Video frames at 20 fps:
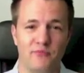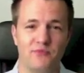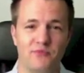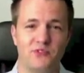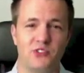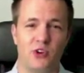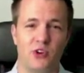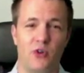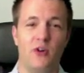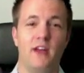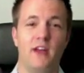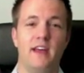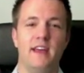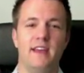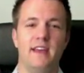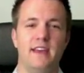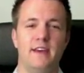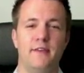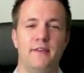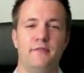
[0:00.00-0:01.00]
So
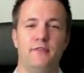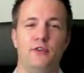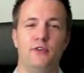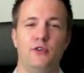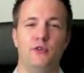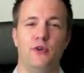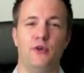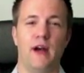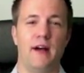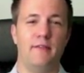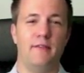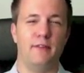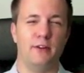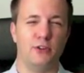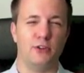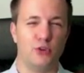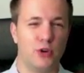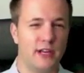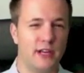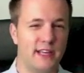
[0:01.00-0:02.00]
if you have a
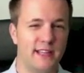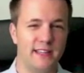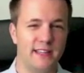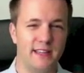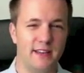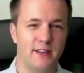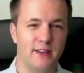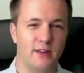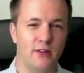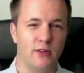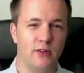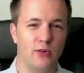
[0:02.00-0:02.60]
tricky deal